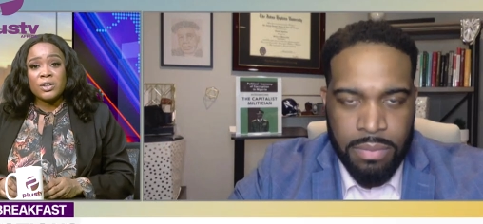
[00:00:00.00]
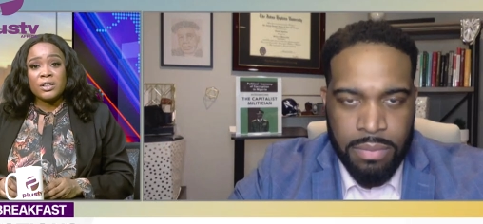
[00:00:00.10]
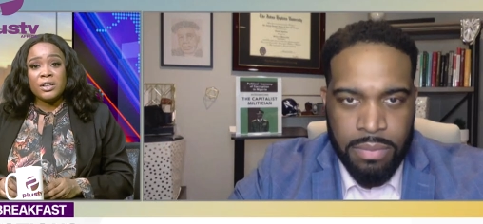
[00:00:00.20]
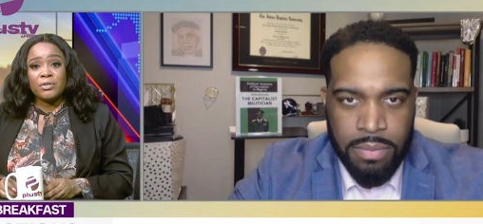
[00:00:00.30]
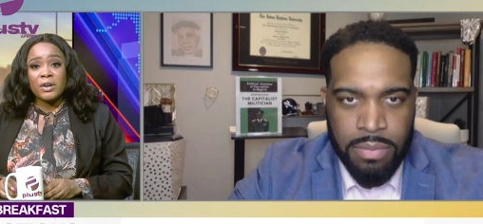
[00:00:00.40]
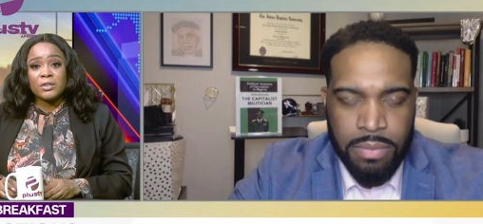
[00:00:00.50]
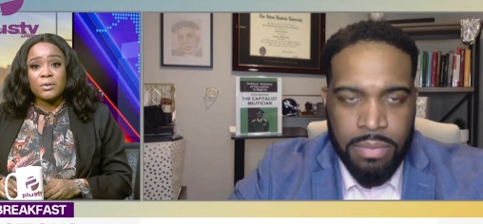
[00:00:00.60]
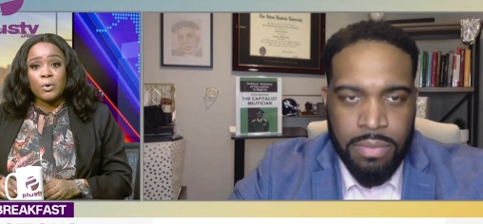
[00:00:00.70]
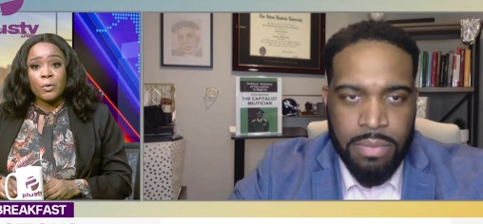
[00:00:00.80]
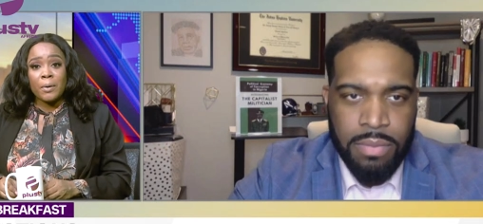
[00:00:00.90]
Speaker 1: are the effects of
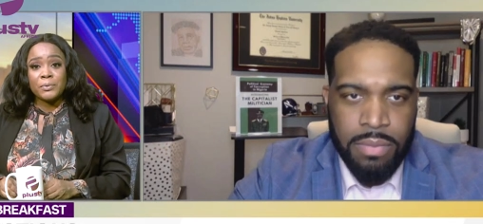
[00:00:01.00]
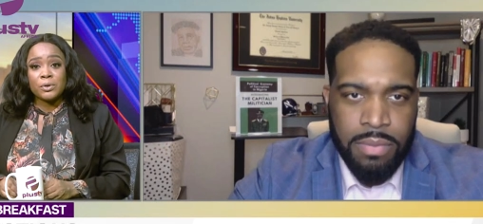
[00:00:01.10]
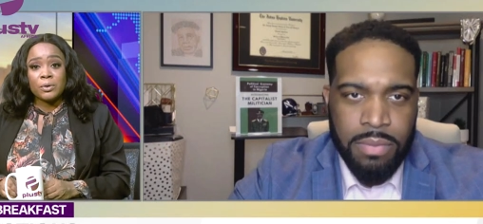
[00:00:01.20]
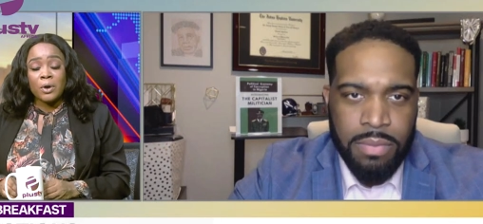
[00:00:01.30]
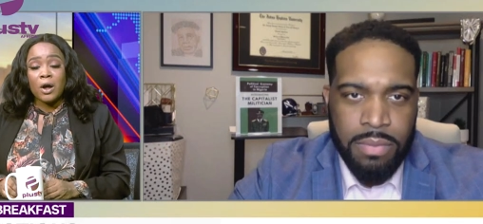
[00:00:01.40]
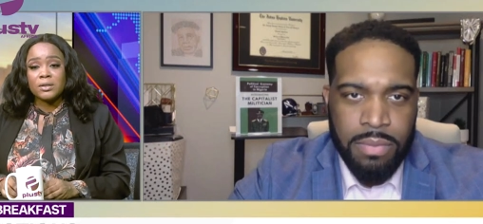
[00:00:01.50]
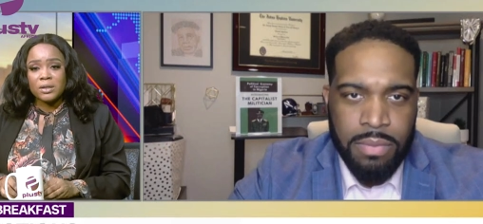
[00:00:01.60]
corruption on us?